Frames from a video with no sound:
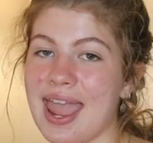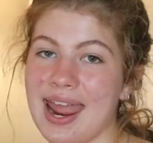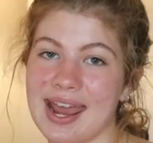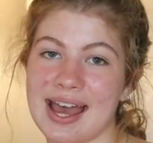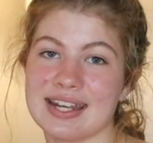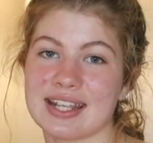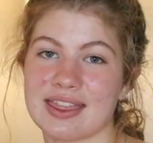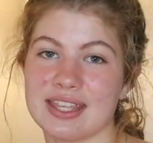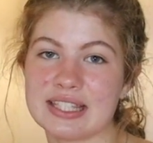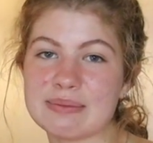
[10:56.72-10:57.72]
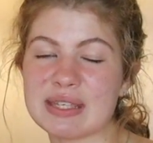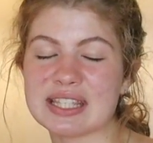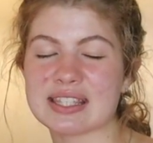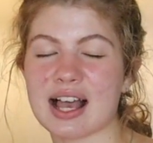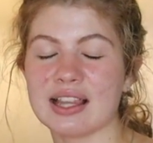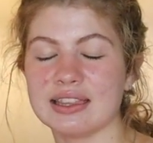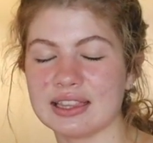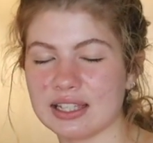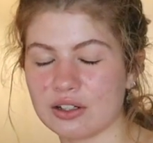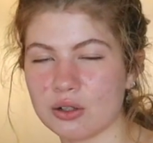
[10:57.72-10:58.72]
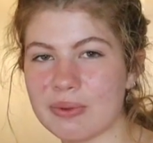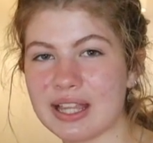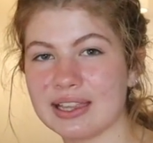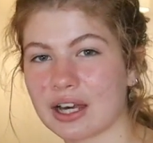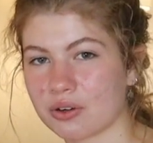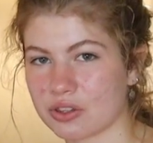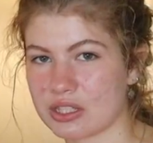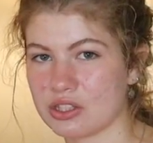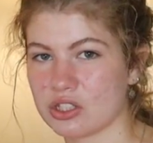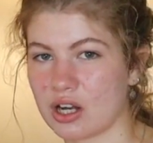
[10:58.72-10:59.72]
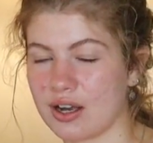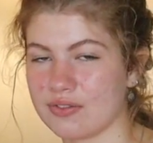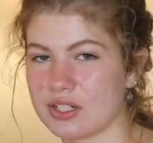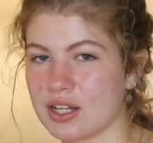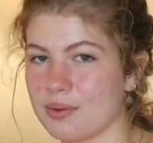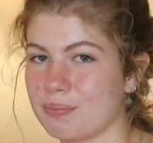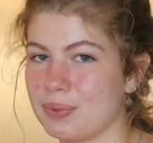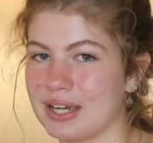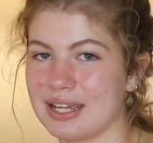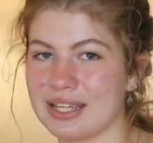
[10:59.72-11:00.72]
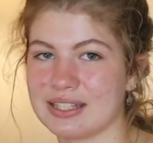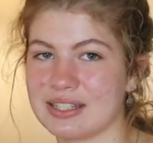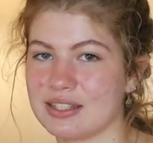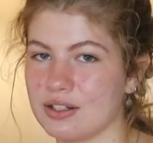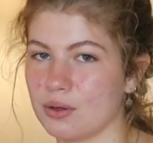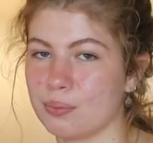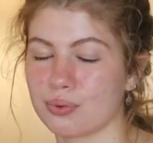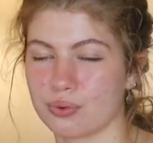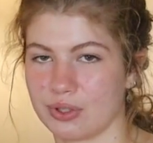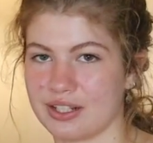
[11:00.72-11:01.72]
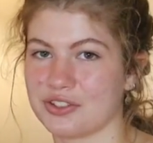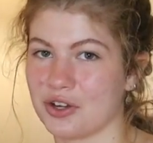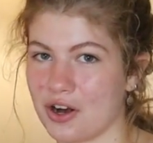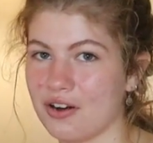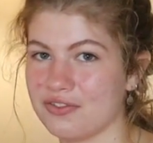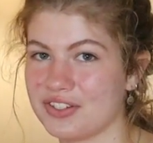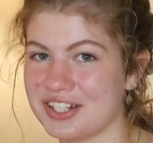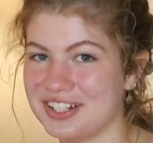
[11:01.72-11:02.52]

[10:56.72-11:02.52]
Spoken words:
And this means a little bit louder than soft, but it's still pretty soft.